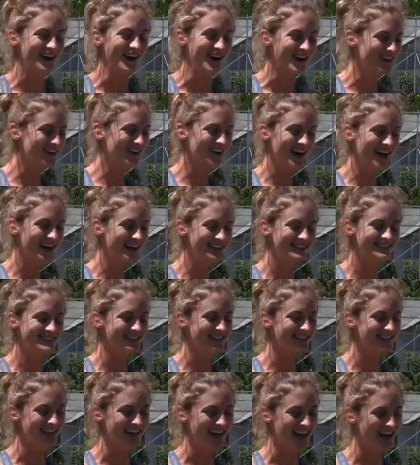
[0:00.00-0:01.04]
so
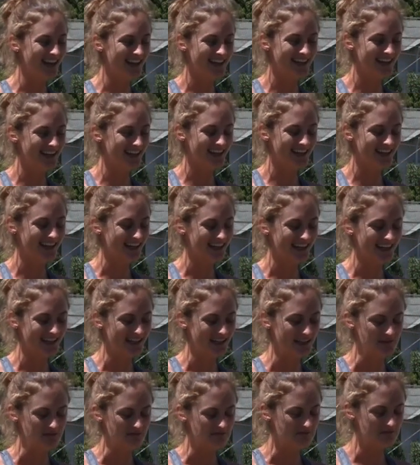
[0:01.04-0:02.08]
crazy. I think,
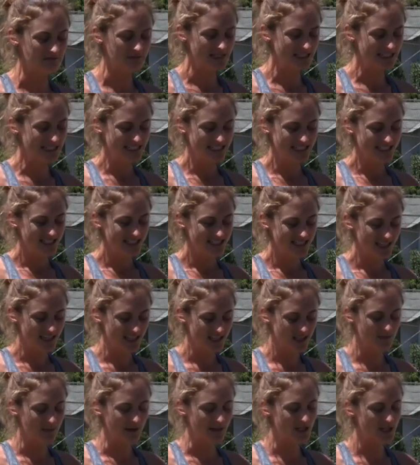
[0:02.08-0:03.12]
um,
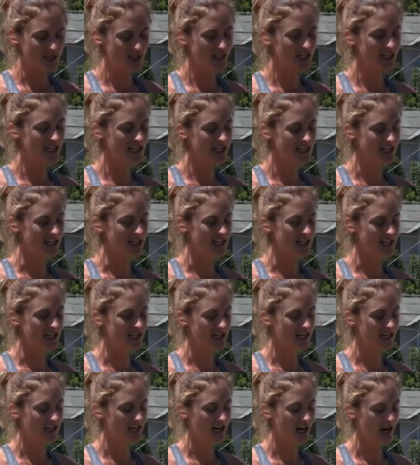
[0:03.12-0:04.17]
especially
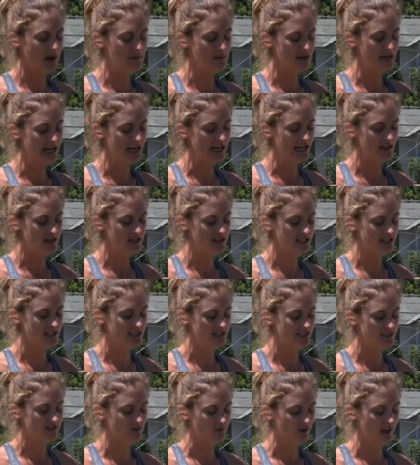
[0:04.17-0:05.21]
coming into
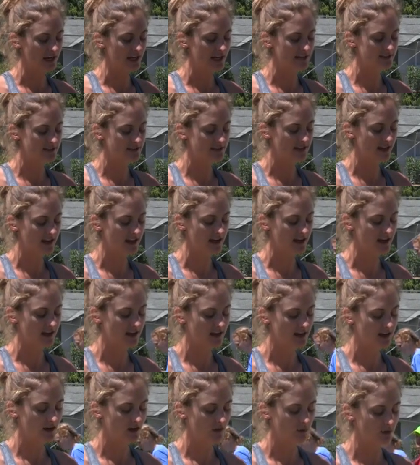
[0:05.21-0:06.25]
this race, like
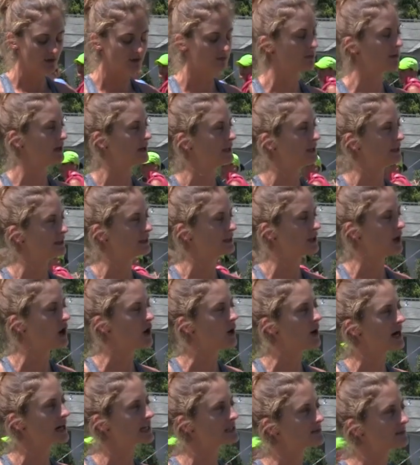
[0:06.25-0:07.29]
with pretty
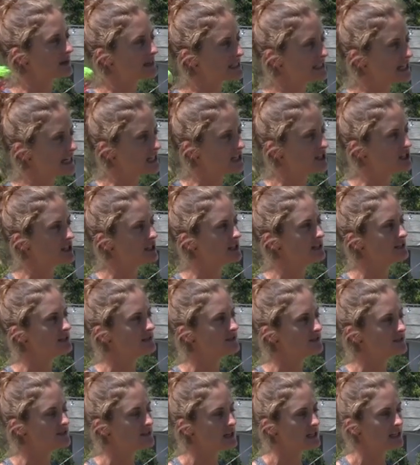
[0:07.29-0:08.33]
low
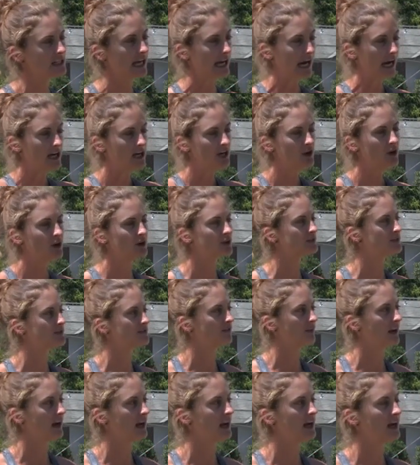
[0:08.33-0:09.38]
expectations. Like I knew I was
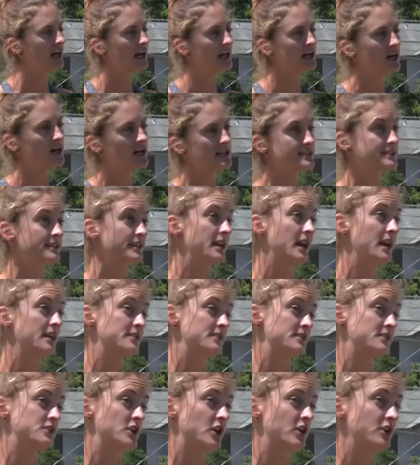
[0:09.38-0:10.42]
fit, and honestly,
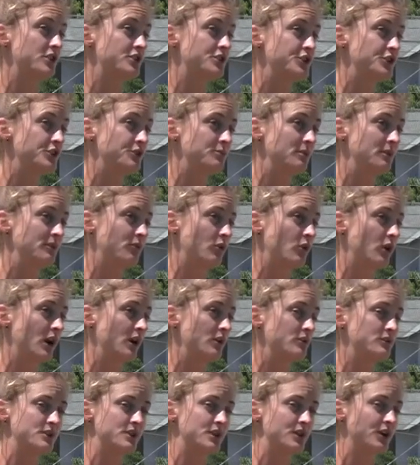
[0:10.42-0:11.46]
at the start of June, before
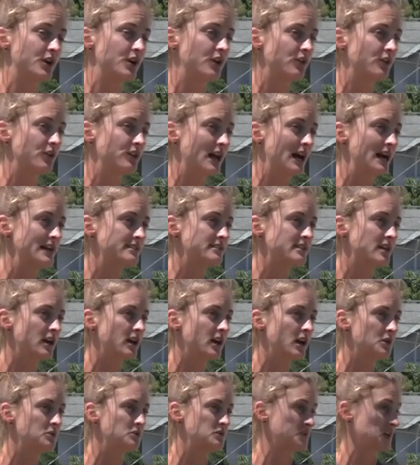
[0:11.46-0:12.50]
I was going to go to Alaska,
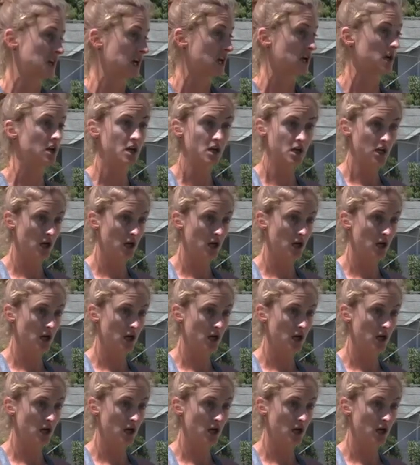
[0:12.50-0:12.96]
I was like,